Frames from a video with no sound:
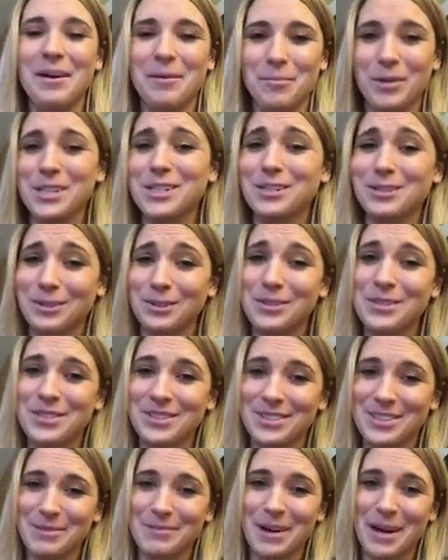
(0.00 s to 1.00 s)
much closer
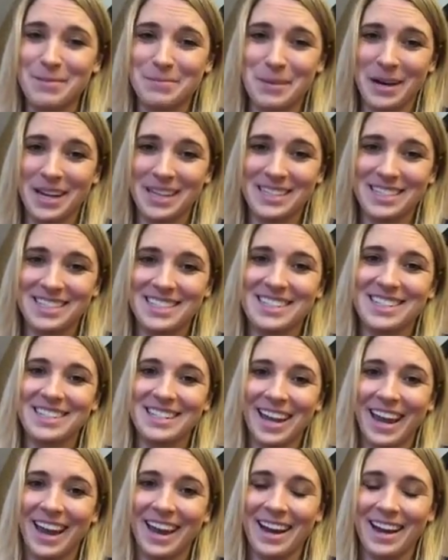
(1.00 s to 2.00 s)
to my best
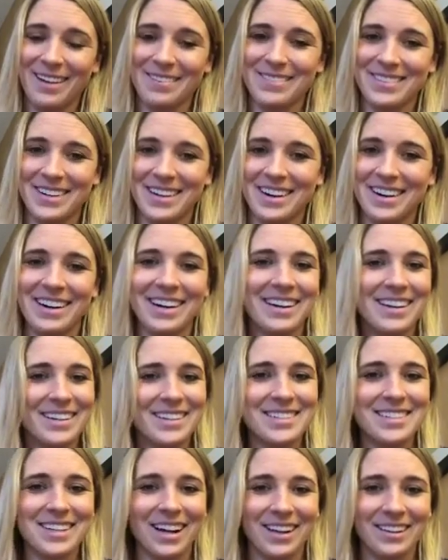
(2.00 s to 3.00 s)
today after a
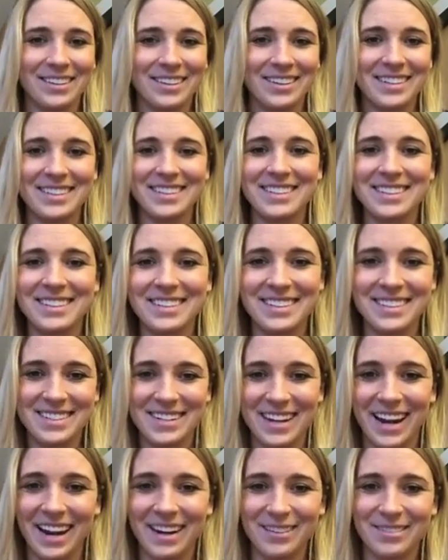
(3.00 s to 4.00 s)
solid
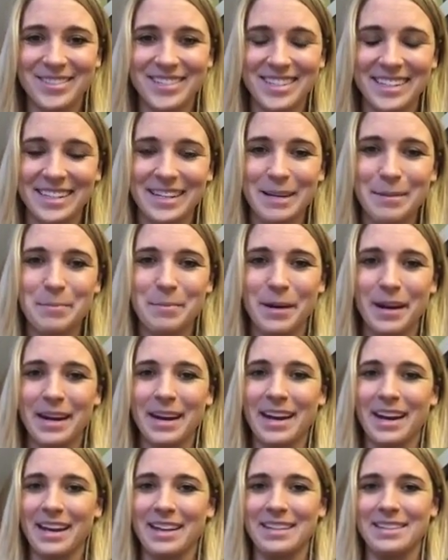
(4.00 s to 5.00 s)
night of sleep
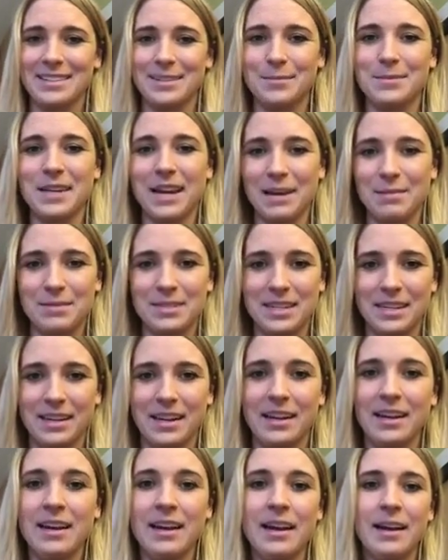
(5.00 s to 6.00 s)
and some time
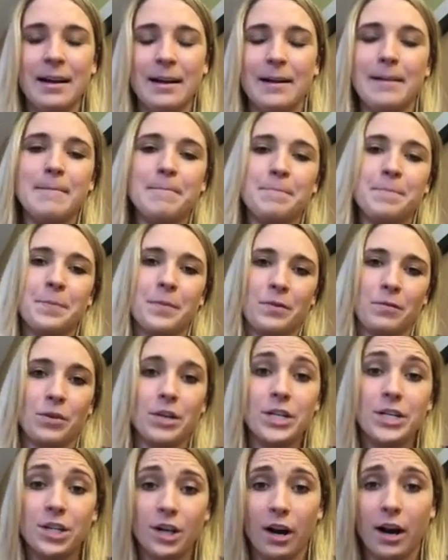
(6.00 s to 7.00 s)
to
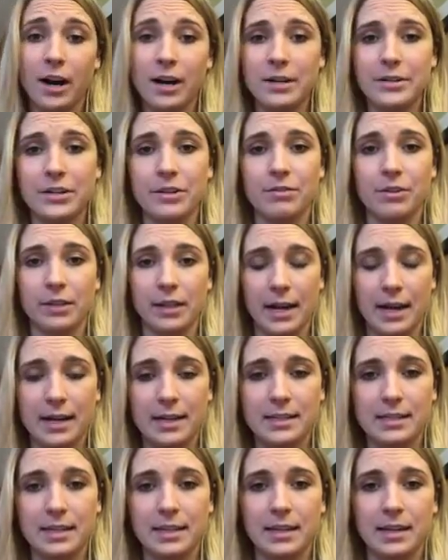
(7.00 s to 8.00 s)
recharge and
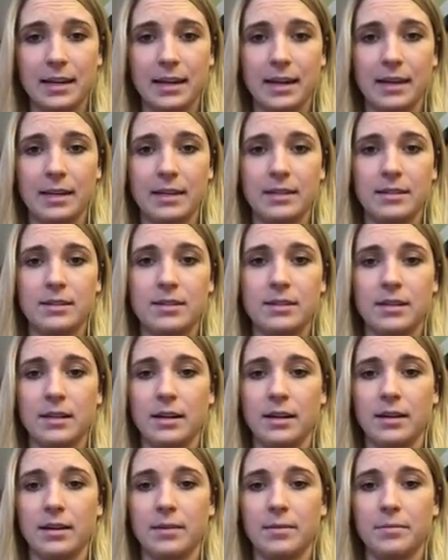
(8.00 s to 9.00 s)
relax and
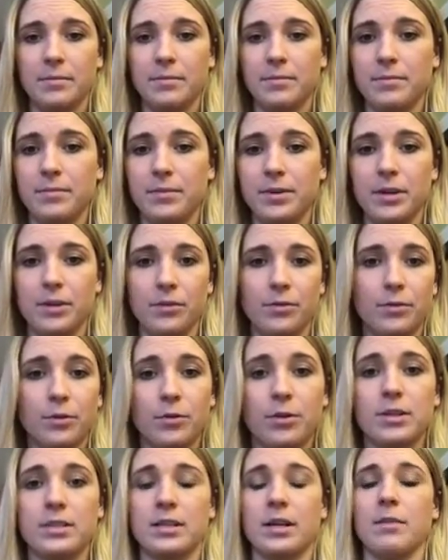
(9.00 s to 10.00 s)

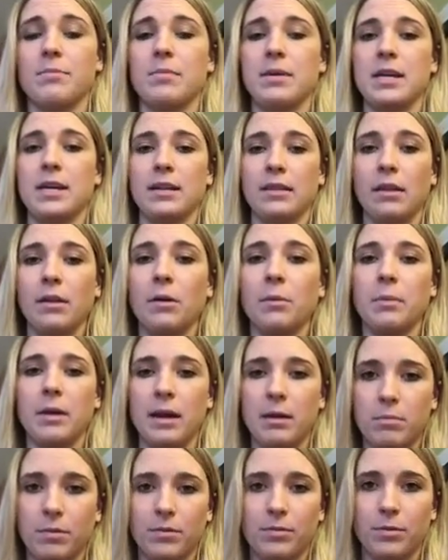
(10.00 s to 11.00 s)
focus on me a little
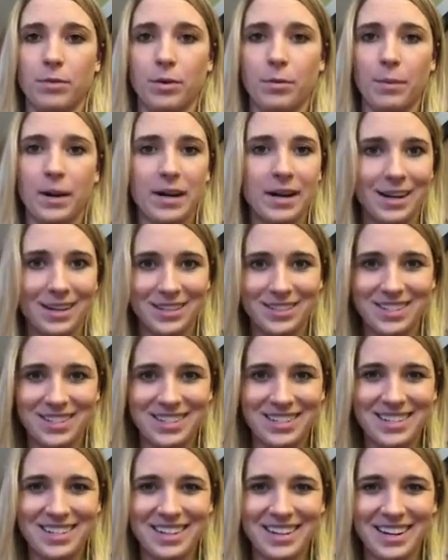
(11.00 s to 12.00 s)
bit before my
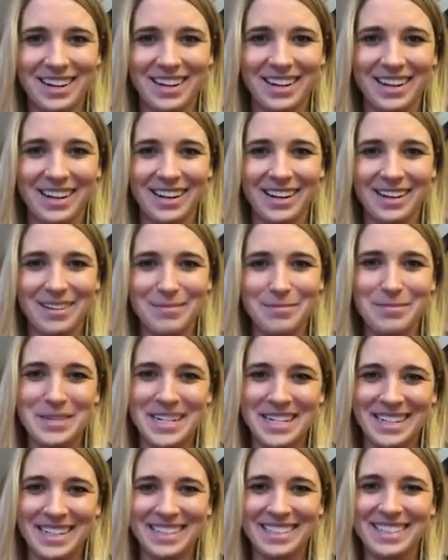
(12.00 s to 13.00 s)
next
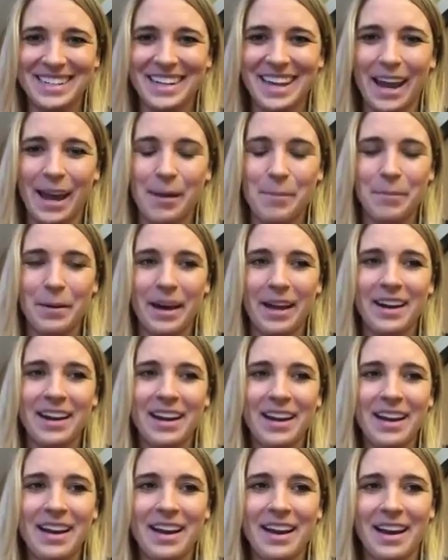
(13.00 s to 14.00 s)
meeting today. But
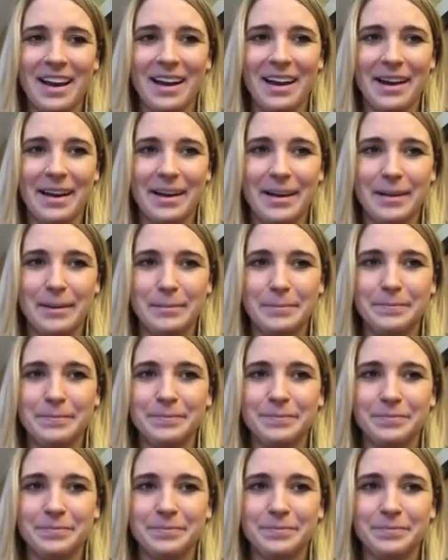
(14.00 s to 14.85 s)
I